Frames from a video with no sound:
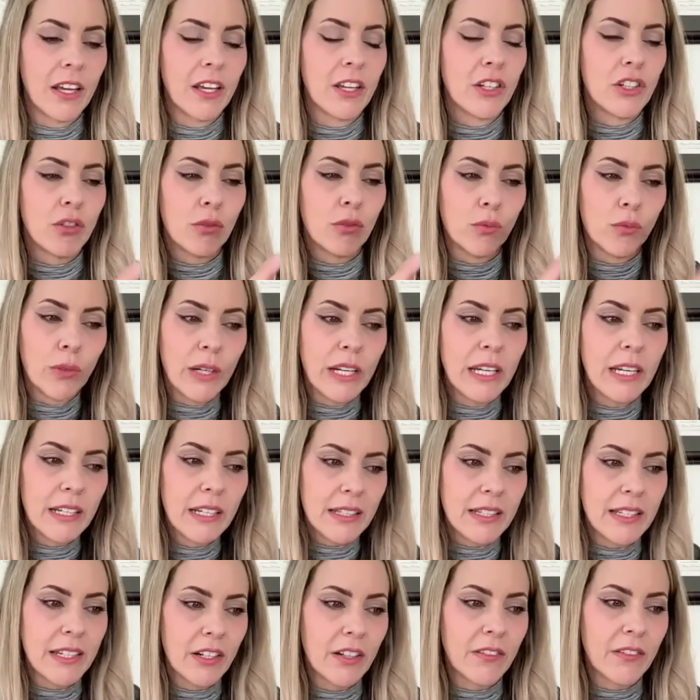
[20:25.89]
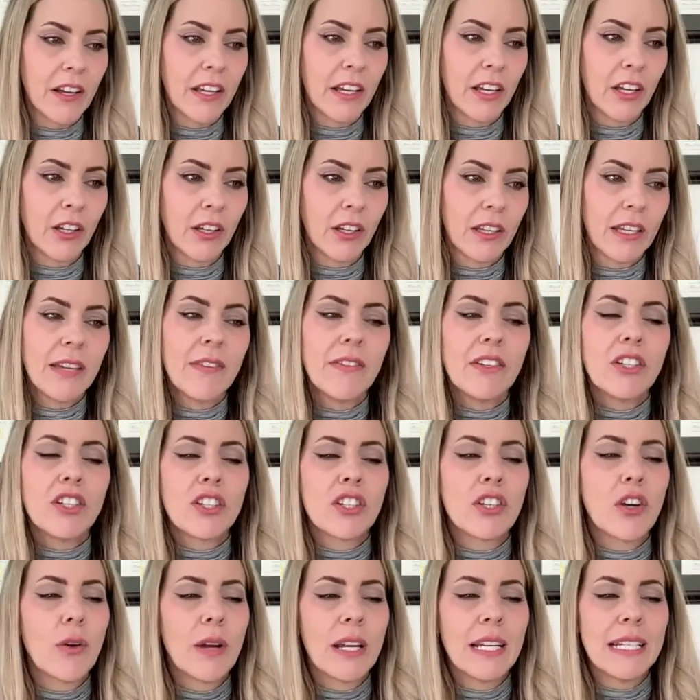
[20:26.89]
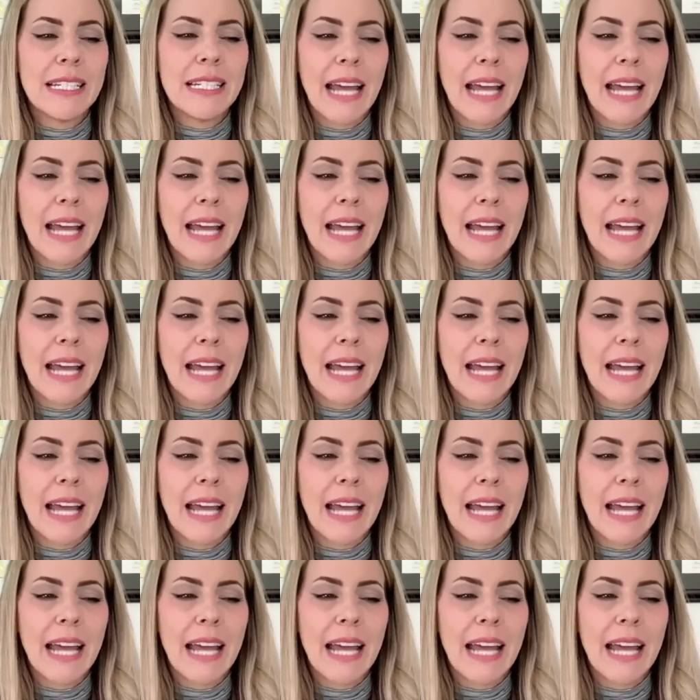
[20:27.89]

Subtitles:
to reconsider if I can even just going